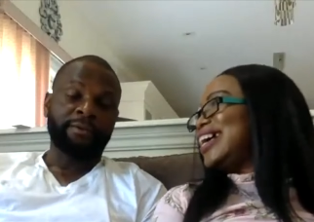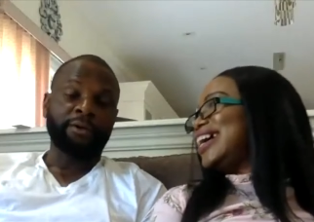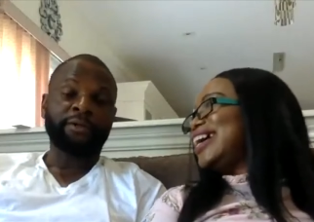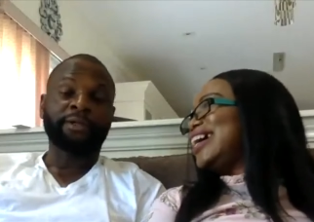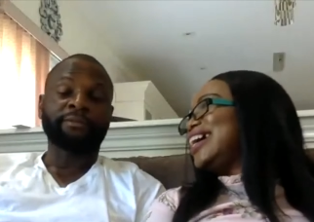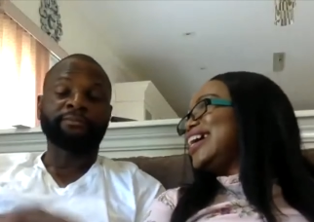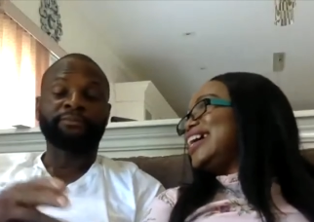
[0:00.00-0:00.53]

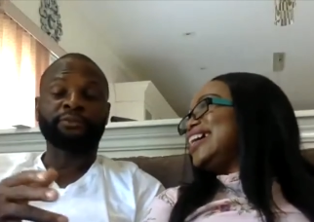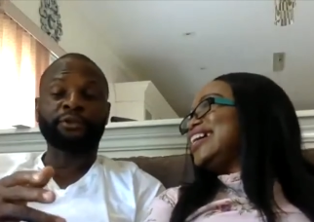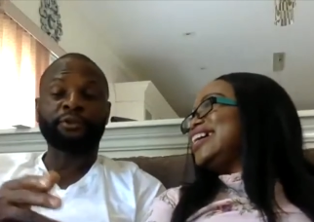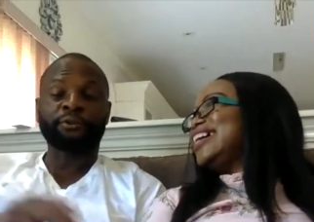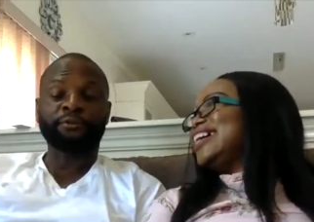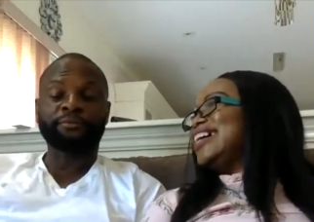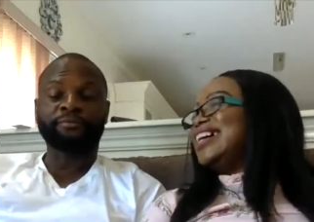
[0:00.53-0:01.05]
Speaker 1: okay.
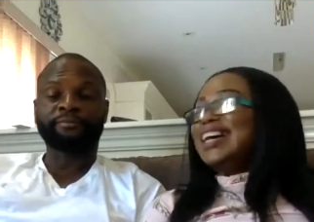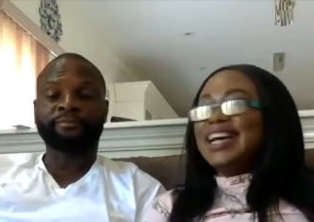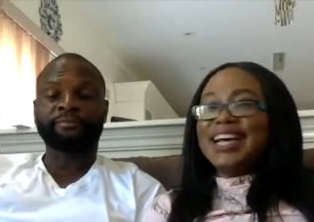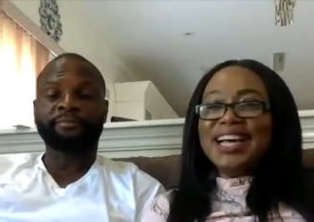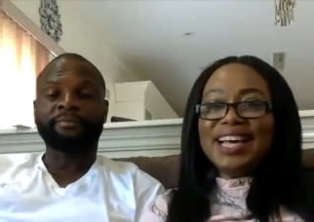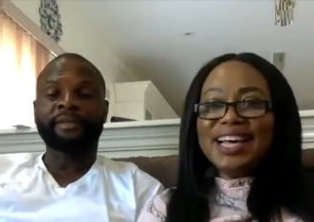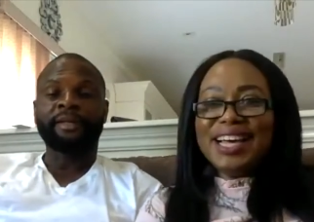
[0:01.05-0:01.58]
So,
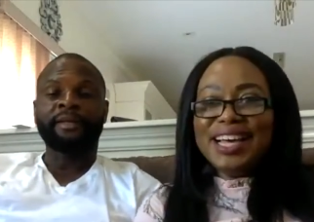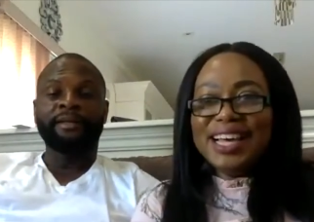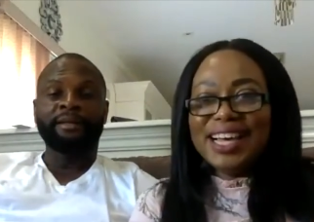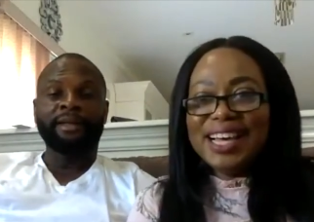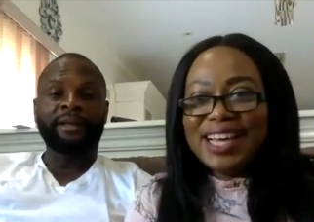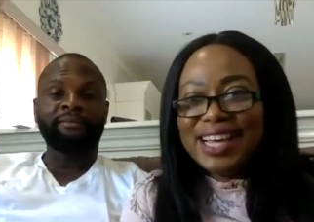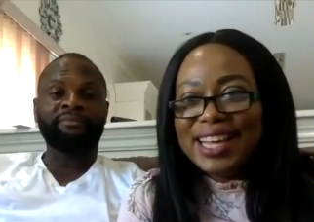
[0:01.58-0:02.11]

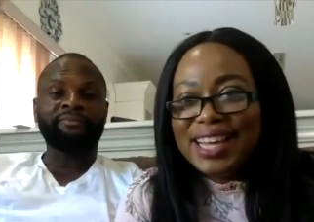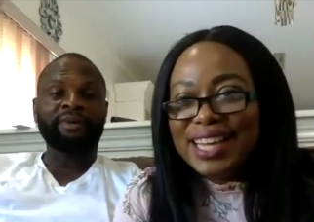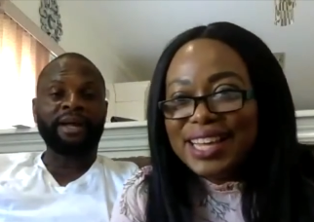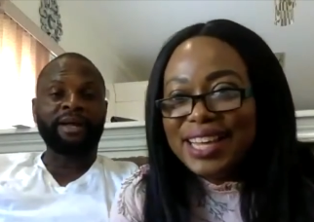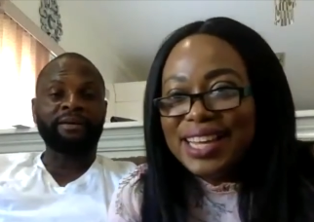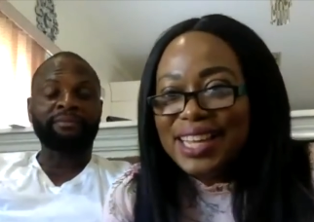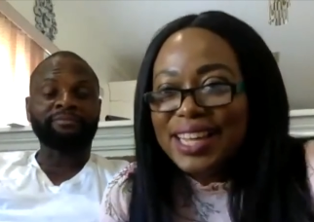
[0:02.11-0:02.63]
um,
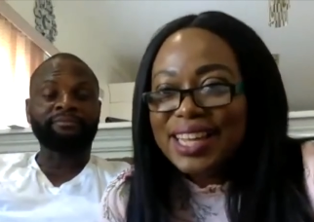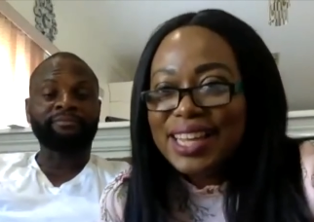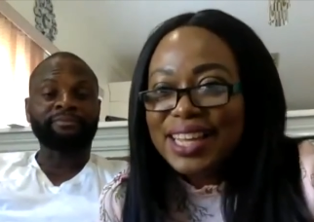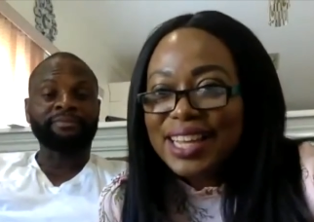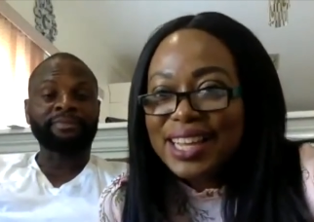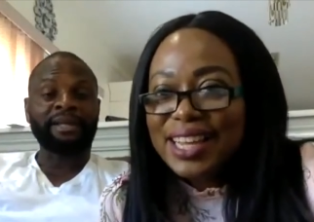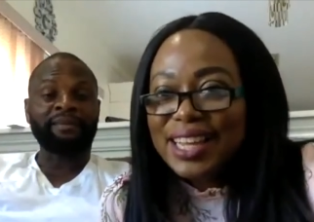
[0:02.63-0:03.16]
um,
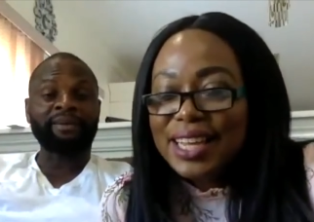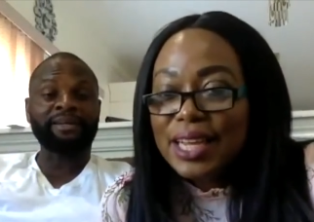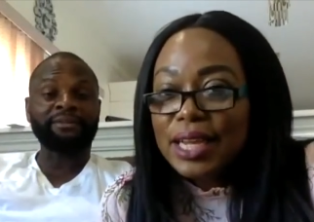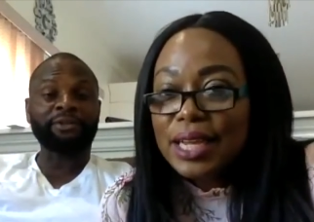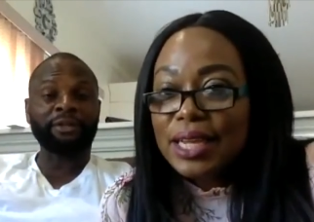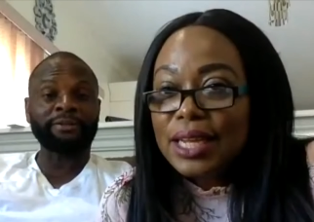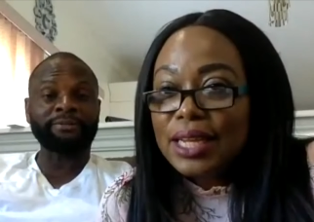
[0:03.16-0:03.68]
have I
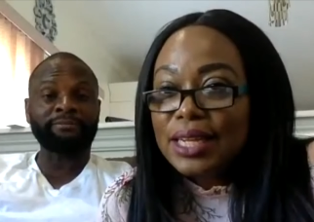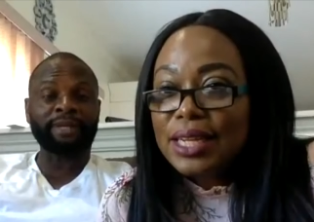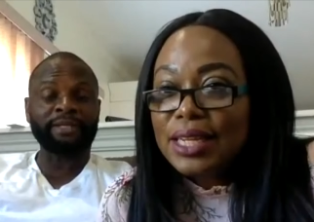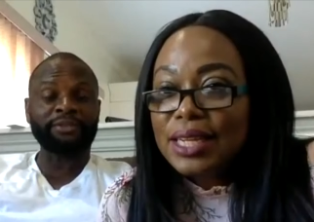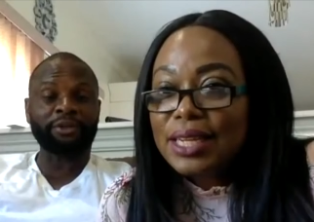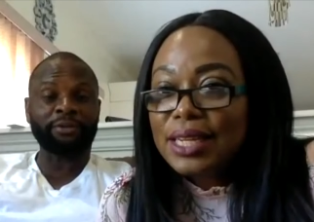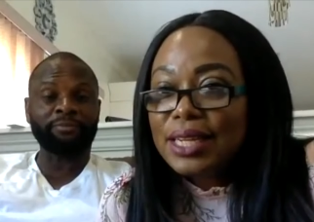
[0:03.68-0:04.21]
done
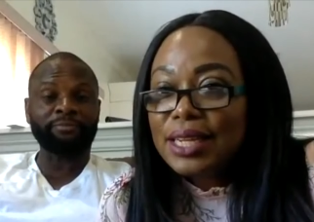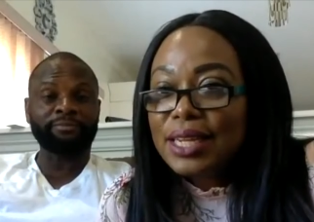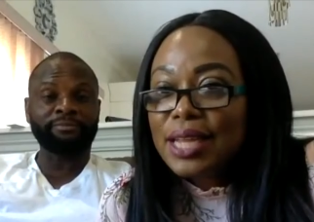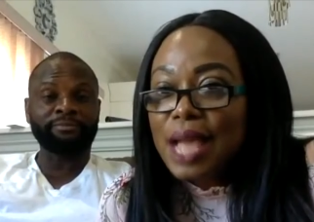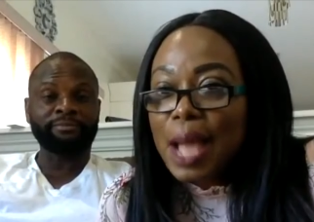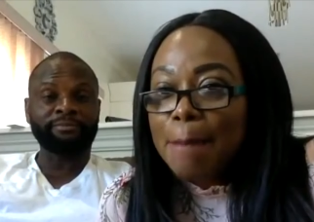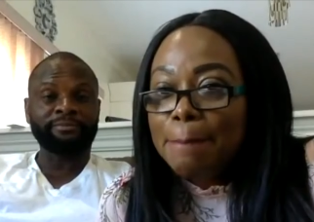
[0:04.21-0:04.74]
my job?
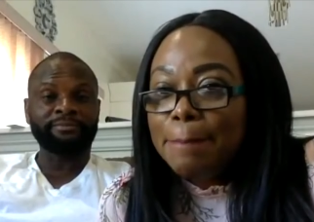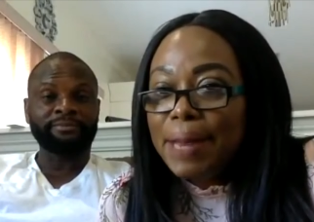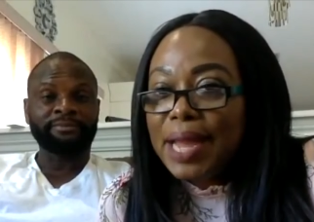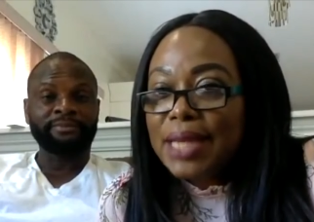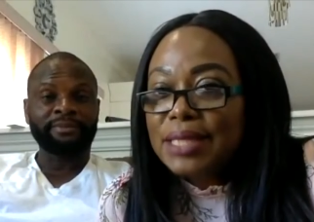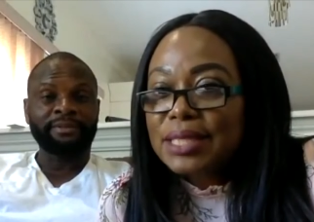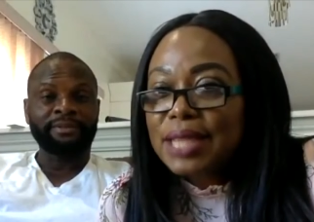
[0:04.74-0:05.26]

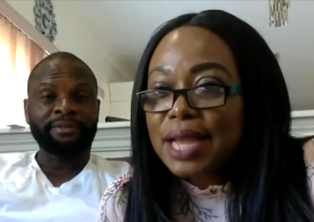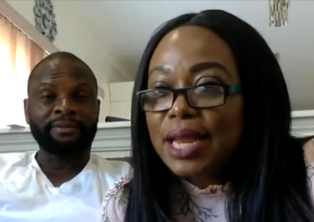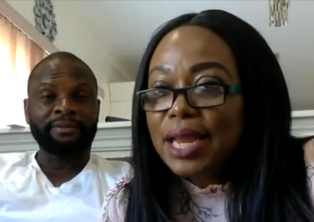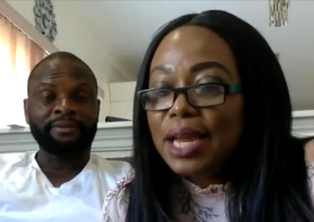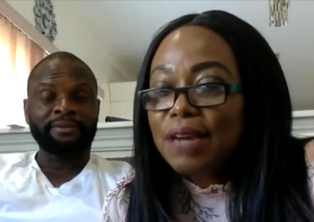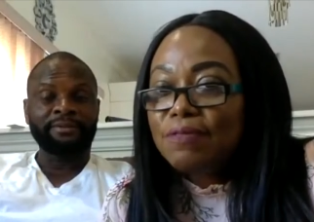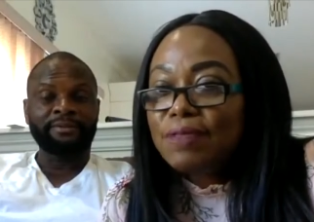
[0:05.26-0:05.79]
Speaker 2: Blessed
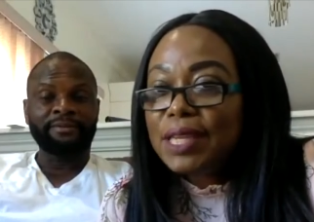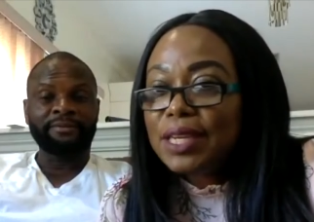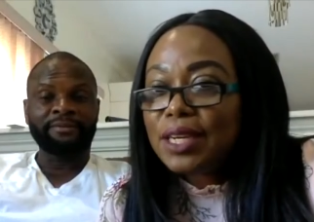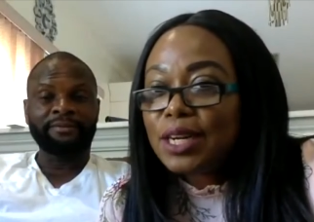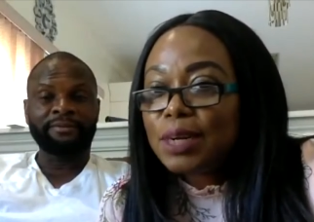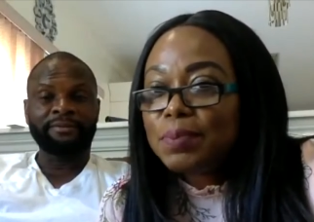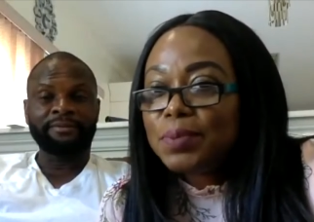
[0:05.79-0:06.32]
and lovely
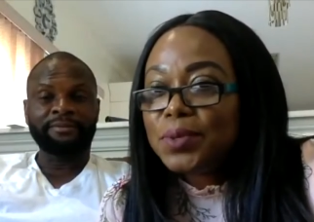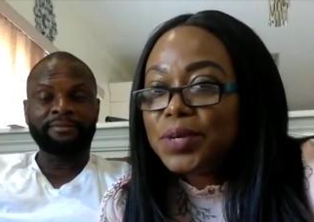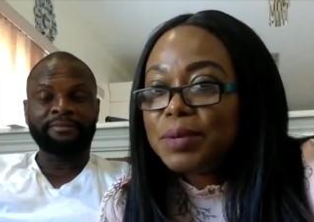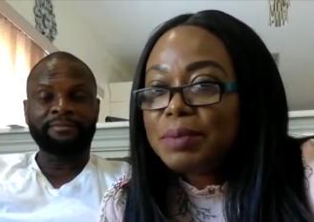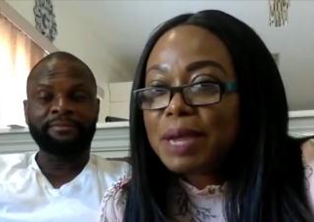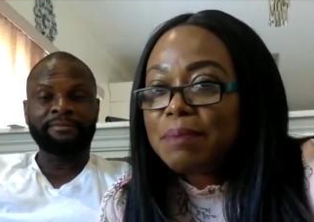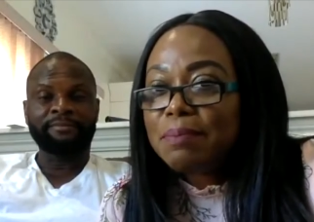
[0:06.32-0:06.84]
couple.
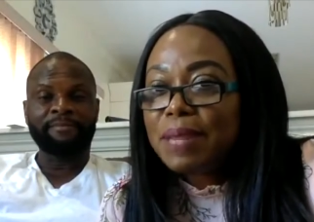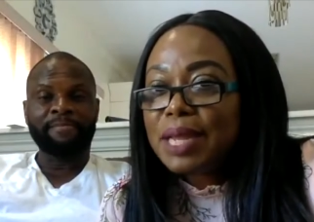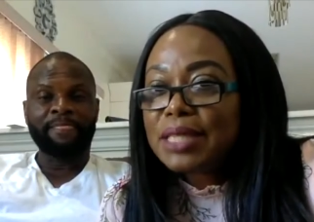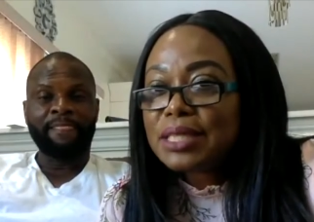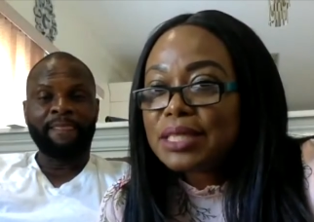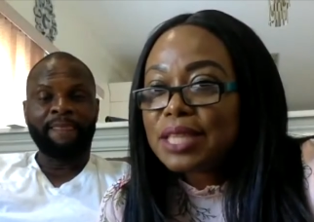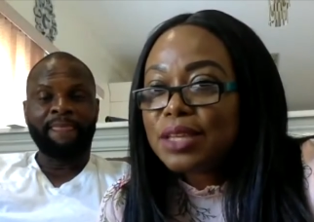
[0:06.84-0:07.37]
Remain
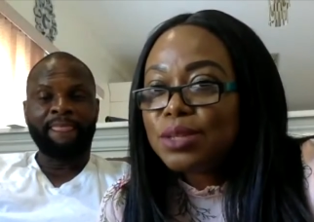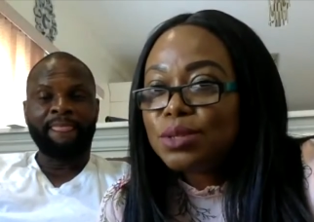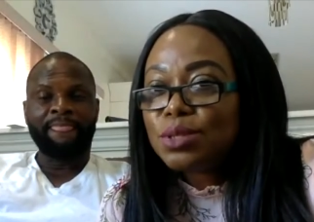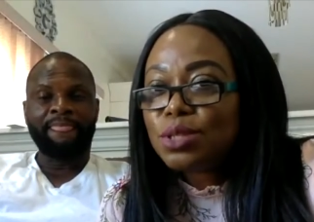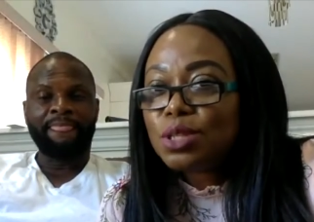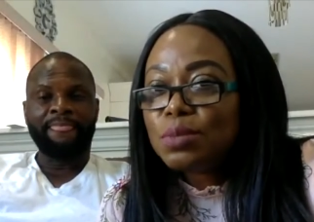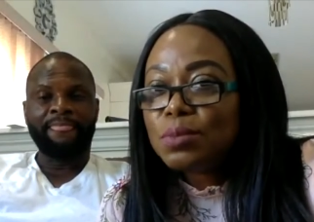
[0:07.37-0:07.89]
blessed. Thank you
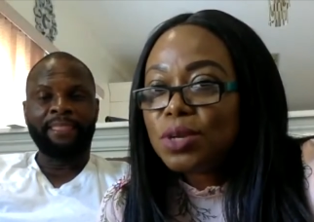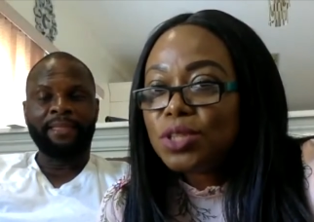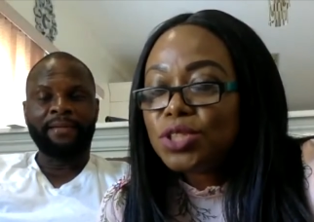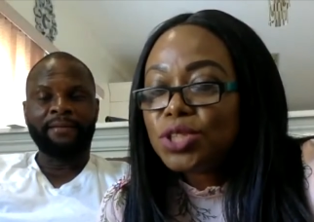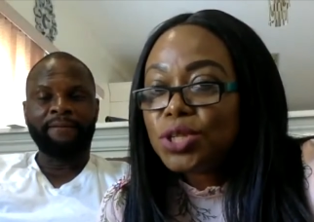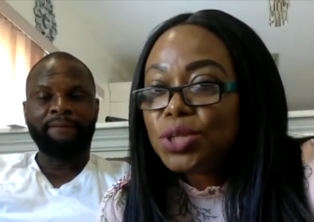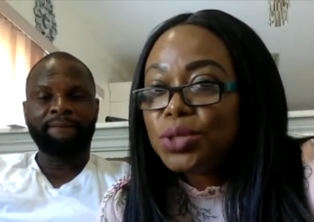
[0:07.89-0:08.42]
so
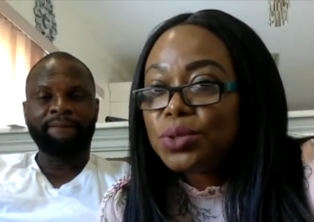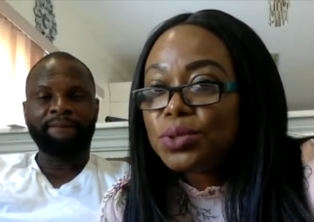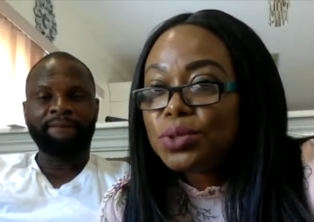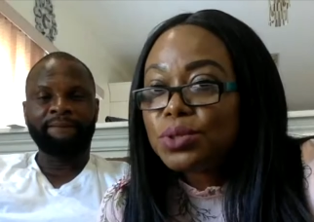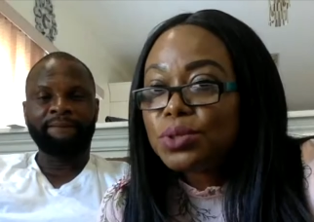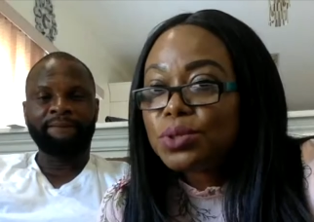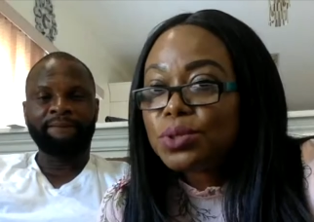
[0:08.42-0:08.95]
much. Cute
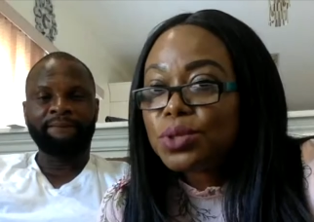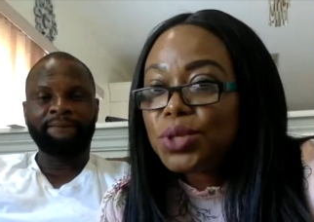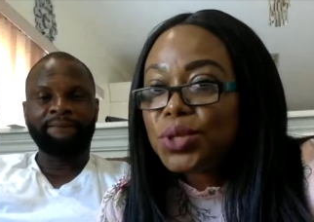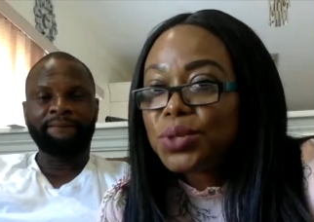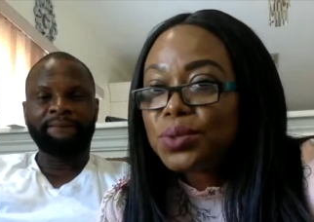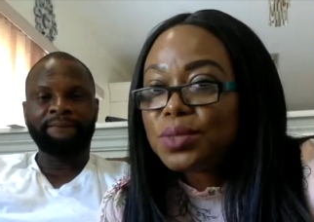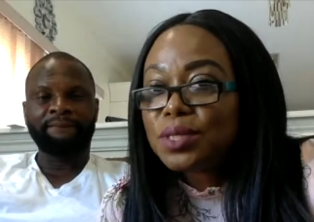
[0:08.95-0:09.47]
to
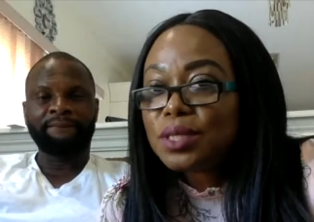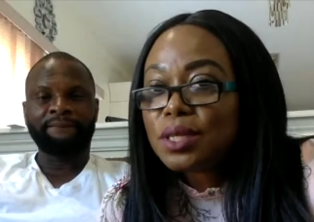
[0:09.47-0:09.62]
cute.